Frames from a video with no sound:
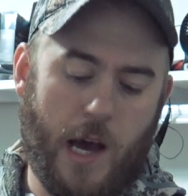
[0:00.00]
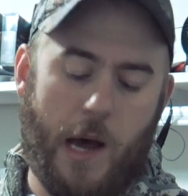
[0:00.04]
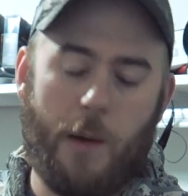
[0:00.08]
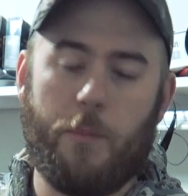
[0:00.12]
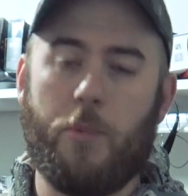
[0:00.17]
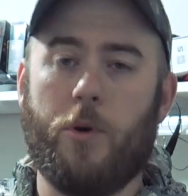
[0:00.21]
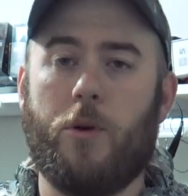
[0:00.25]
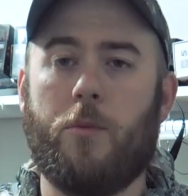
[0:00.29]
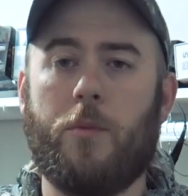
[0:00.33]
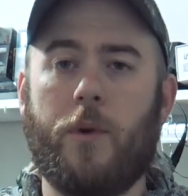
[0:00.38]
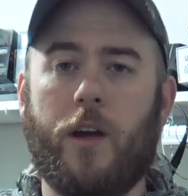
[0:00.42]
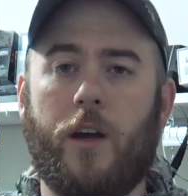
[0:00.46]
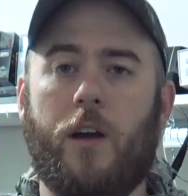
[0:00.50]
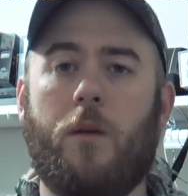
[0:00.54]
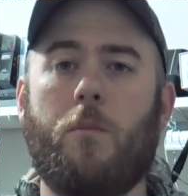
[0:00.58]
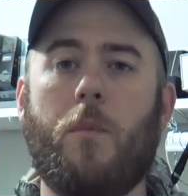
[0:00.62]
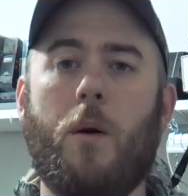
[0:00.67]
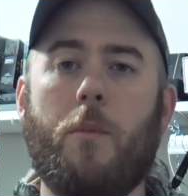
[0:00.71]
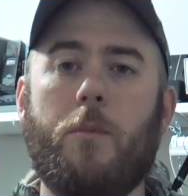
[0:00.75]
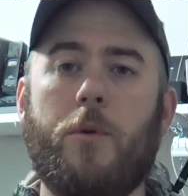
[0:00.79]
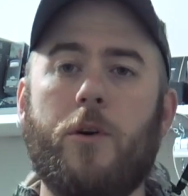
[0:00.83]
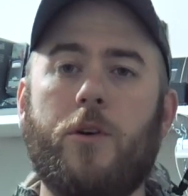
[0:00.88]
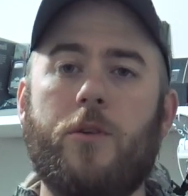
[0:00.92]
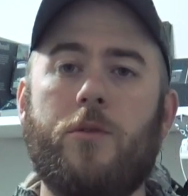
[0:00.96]
put them down in my
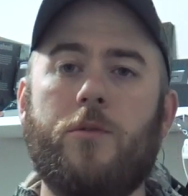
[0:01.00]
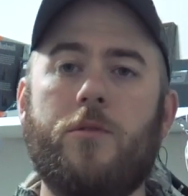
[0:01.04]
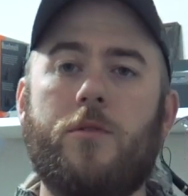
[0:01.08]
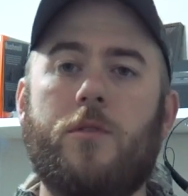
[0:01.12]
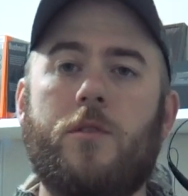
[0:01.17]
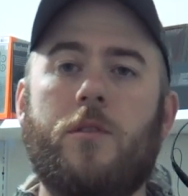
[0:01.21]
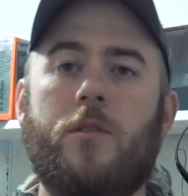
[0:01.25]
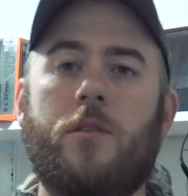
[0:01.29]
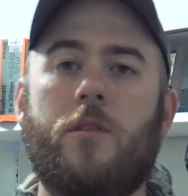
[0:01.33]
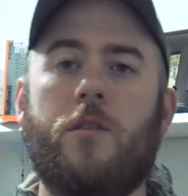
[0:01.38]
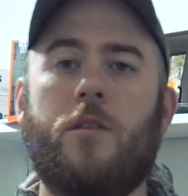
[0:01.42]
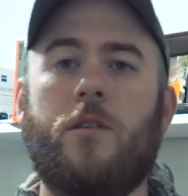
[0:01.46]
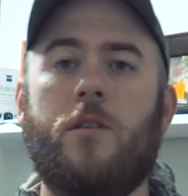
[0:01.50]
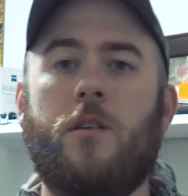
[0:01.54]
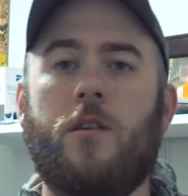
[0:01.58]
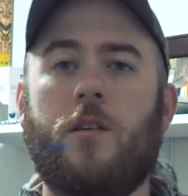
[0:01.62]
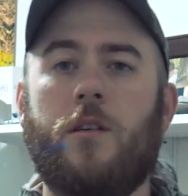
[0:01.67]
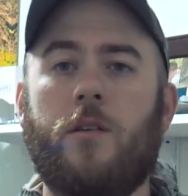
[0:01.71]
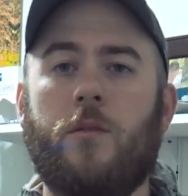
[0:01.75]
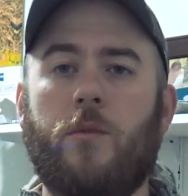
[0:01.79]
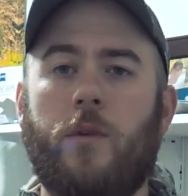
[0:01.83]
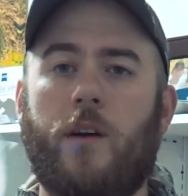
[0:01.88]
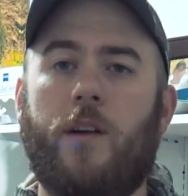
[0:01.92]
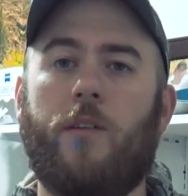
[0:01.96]
boots
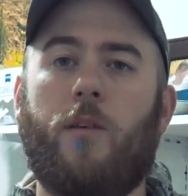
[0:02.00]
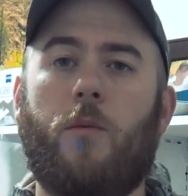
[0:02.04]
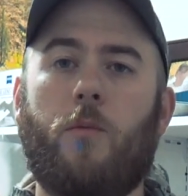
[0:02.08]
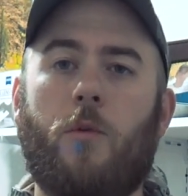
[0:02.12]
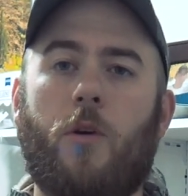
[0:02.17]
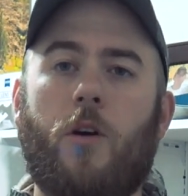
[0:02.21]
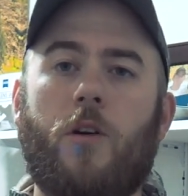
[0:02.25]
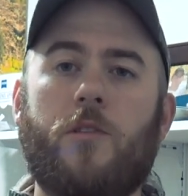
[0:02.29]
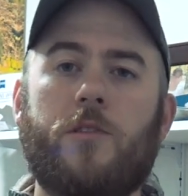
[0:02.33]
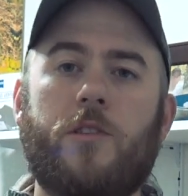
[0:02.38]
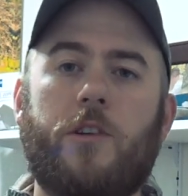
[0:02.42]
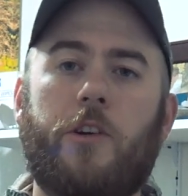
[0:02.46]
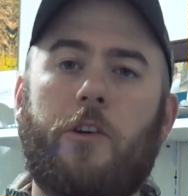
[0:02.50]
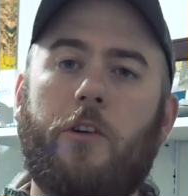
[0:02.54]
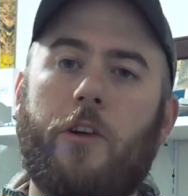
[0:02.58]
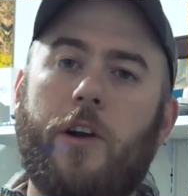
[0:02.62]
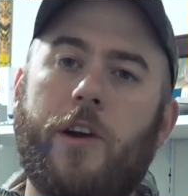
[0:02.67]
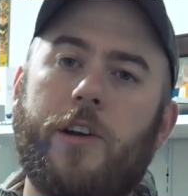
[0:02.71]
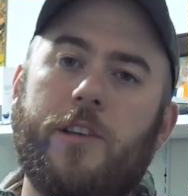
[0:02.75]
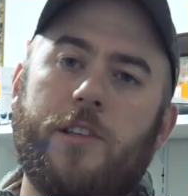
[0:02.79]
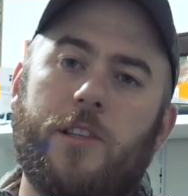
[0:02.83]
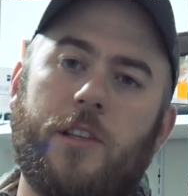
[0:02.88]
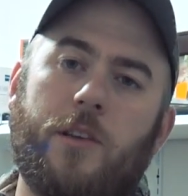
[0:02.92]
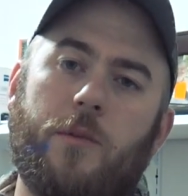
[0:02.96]
whenever I'm crossing
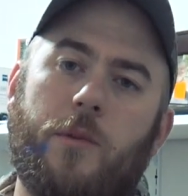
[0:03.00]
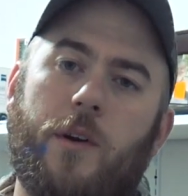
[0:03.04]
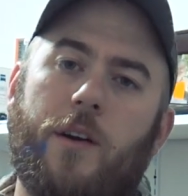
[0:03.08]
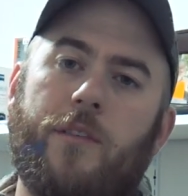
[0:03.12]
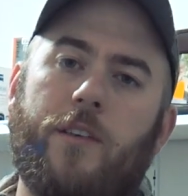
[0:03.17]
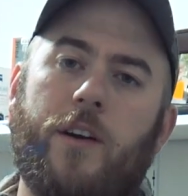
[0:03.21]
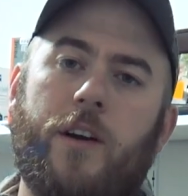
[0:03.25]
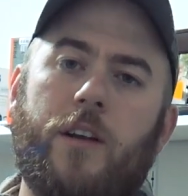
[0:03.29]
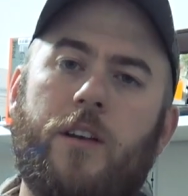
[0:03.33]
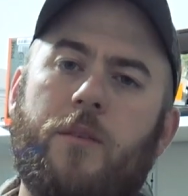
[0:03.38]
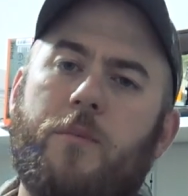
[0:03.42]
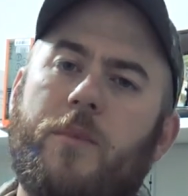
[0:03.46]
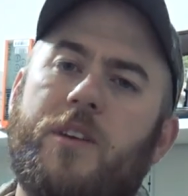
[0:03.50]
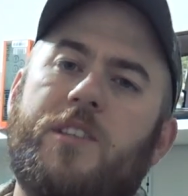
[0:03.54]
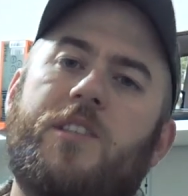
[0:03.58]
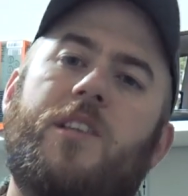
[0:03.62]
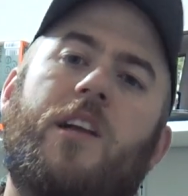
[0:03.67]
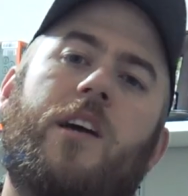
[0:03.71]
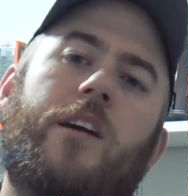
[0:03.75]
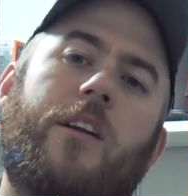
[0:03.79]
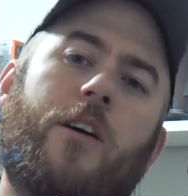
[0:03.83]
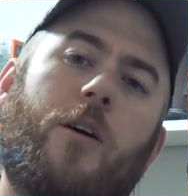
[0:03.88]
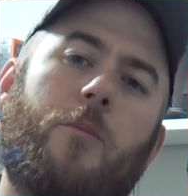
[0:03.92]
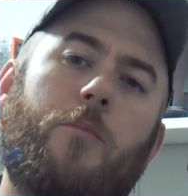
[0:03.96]
creeks, and then whenever I get to my
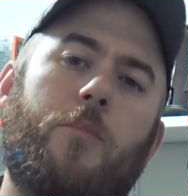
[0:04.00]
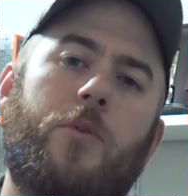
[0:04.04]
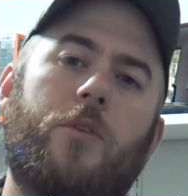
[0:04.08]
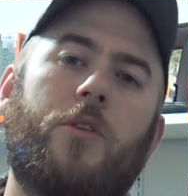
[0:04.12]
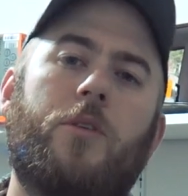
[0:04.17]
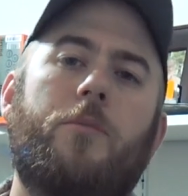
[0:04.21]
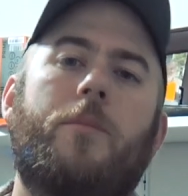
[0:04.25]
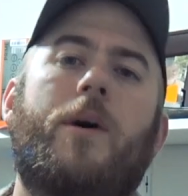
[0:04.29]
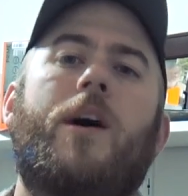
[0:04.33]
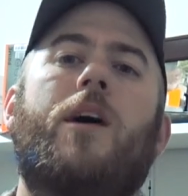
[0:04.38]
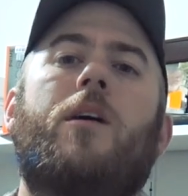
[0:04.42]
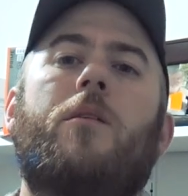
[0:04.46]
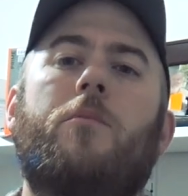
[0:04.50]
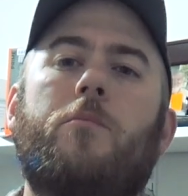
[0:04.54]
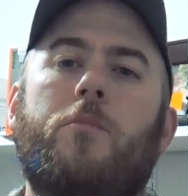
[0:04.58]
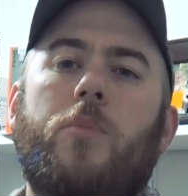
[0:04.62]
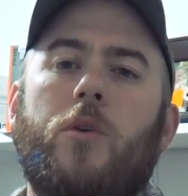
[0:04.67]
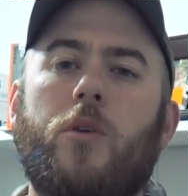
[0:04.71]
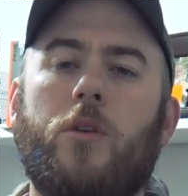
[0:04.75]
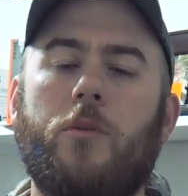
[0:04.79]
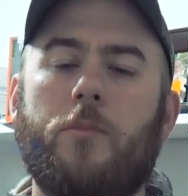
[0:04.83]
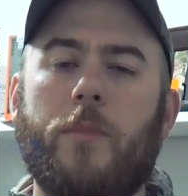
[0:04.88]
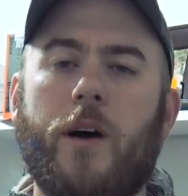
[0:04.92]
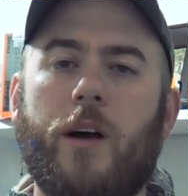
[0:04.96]
stand, I'll pull them
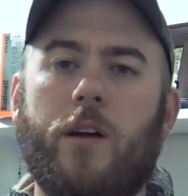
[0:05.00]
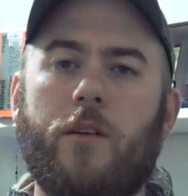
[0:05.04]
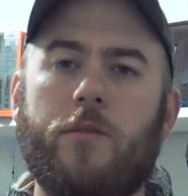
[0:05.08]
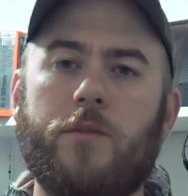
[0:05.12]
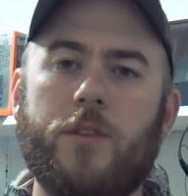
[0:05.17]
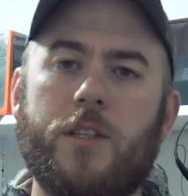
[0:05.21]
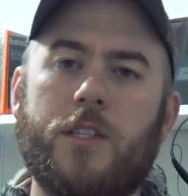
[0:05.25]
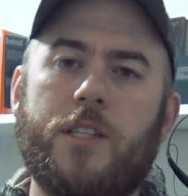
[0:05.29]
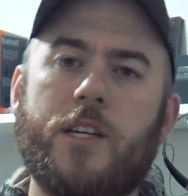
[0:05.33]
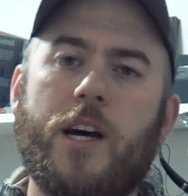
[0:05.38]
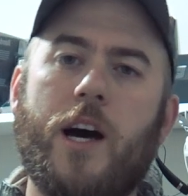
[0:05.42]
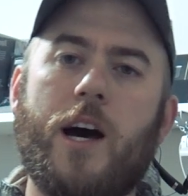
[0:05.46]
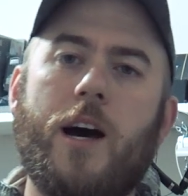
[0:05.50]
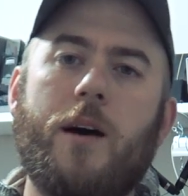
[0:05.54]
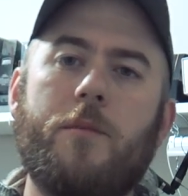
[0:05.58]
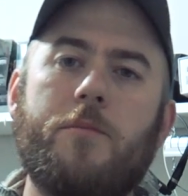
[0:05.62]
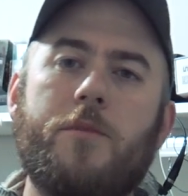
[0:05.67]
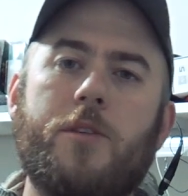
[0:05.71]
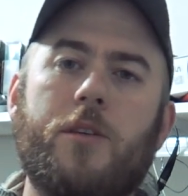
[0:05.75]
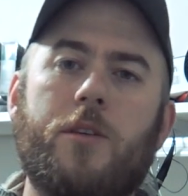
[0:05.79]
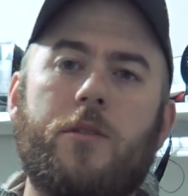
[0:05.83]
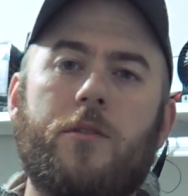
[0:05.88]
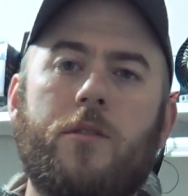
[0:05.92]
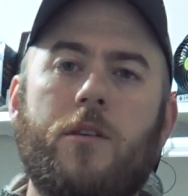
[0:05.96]
out over the top,
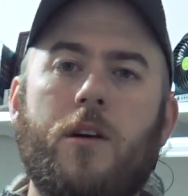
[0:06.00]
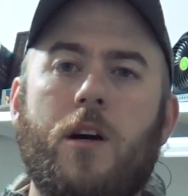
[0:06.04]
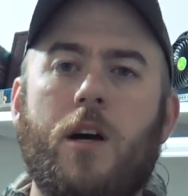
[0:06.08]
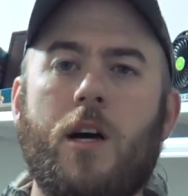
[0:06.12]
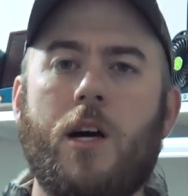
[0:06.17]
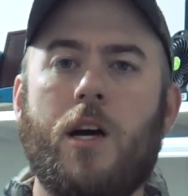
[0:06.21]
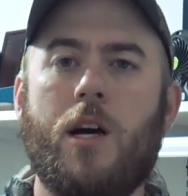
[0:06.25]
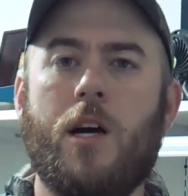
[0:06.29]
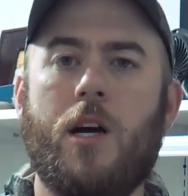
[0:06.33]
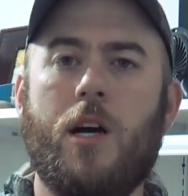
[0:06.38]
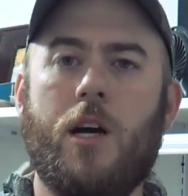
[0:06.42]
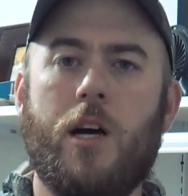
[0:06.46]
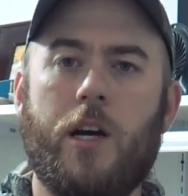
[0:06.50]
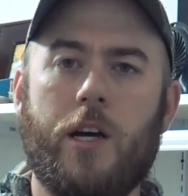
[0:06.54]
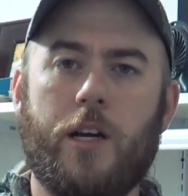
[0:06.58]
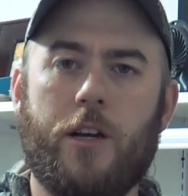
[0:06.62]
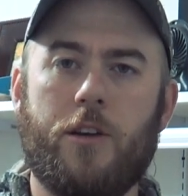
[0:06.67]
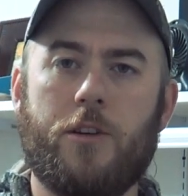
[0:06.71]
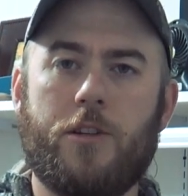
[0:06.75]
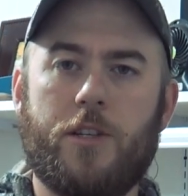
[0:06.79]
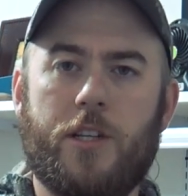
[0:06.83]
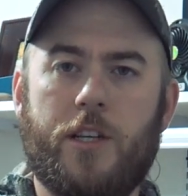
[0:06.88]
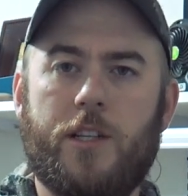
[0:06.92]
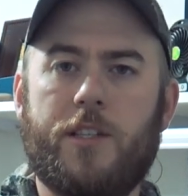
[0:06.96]
so
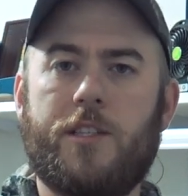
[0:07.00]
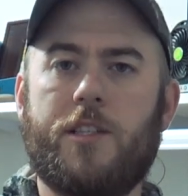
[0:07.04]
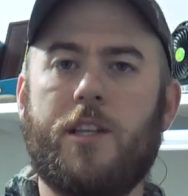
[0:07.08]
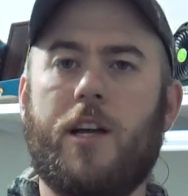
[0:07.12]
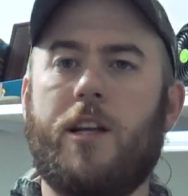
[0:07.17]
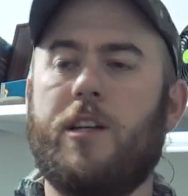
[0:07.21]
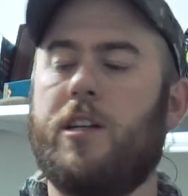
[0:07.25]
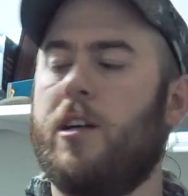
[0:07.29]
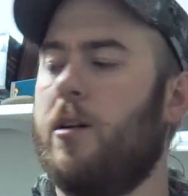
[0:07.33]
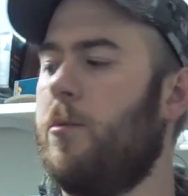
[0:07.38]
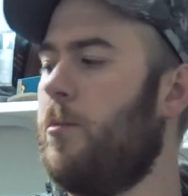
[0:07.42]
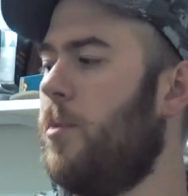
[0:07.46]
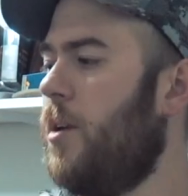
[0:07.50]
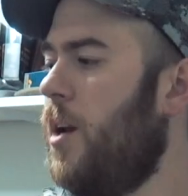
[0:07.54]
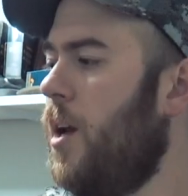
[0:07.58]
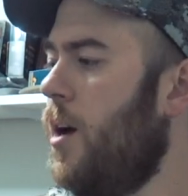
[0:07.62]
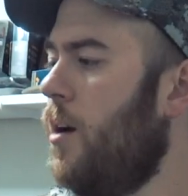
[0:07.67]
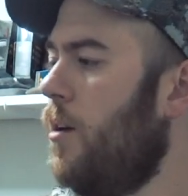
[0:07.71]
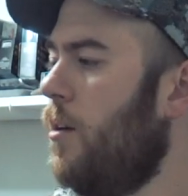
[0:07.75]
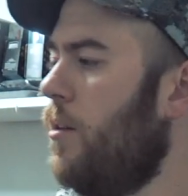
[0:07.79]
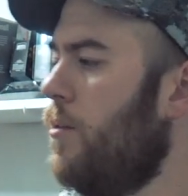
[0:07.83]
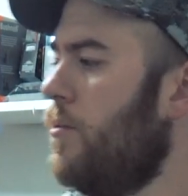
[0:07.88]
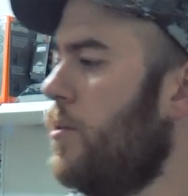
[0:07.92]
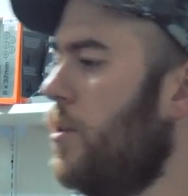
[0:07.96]
your scent's not dumping
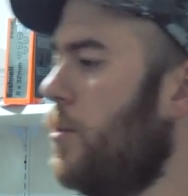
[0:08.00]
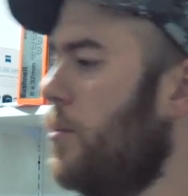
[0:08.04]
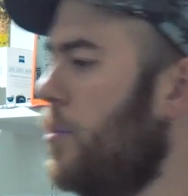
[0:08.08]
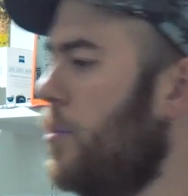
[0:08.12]
out over the